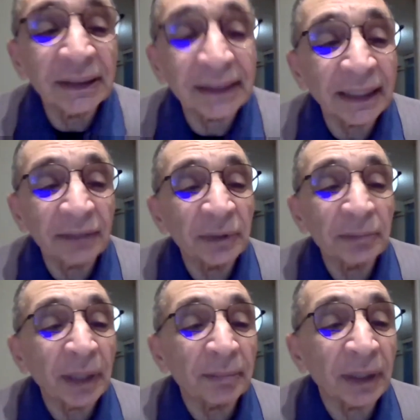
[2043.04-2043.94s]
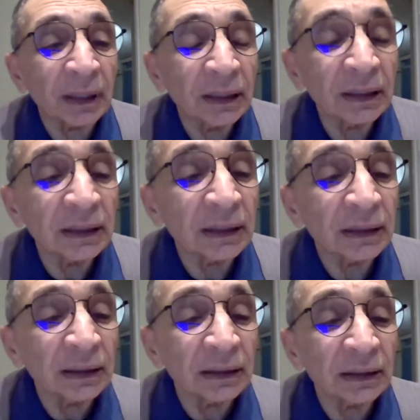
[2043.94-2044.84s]
stay with
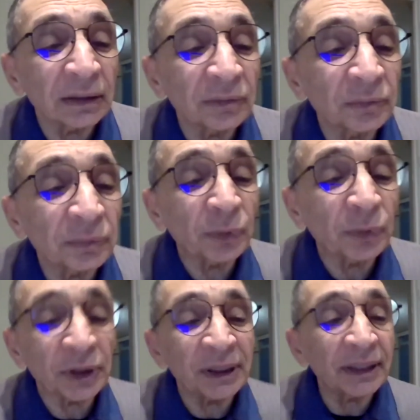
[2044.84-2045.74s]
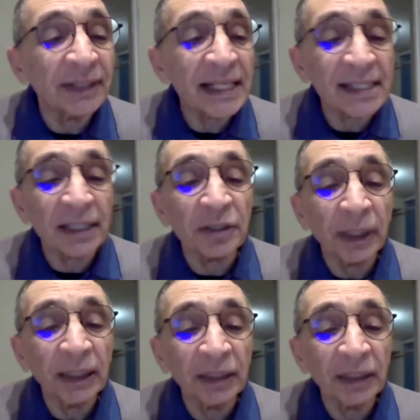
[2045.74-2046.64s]
Baba, wasn't a resident
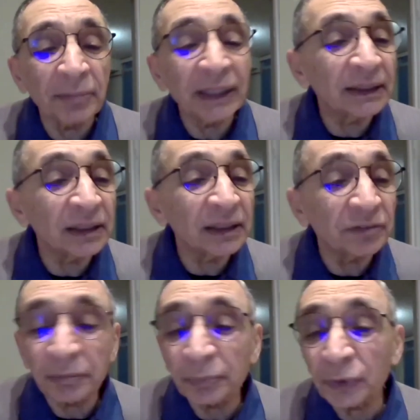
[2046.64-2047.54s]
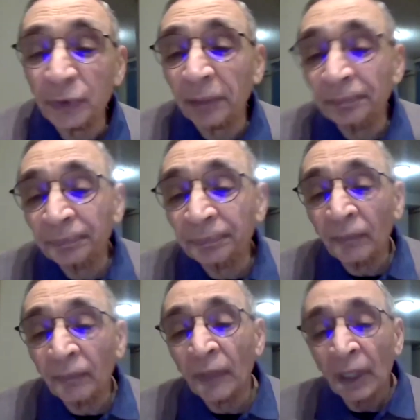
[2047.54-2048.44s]
mandli. Meherji lived in Pune.
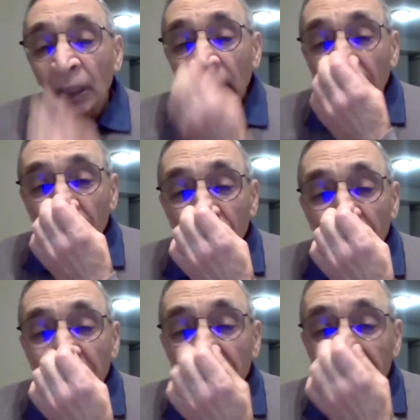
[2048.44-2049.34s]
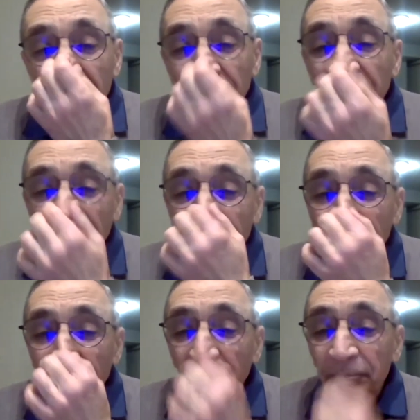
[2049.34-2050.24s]
So the
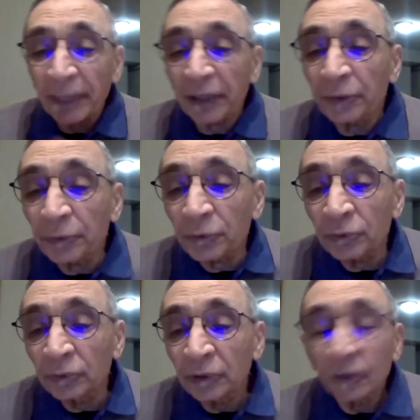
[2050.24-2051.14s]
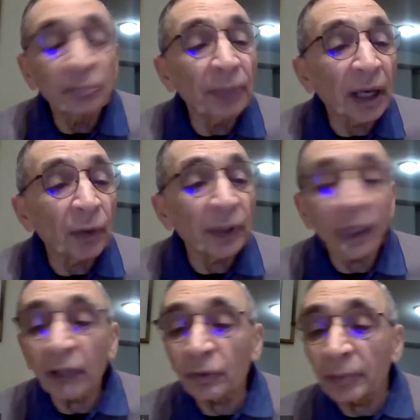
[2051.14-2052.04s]
others were Pendu, Bhau, and
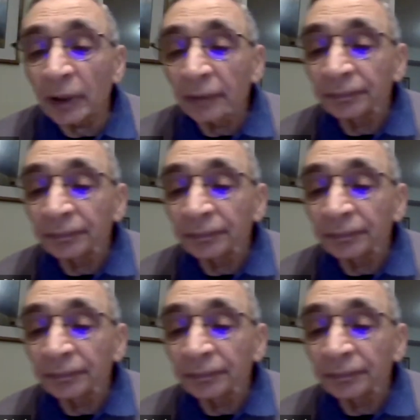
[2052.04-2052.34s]
Aloba.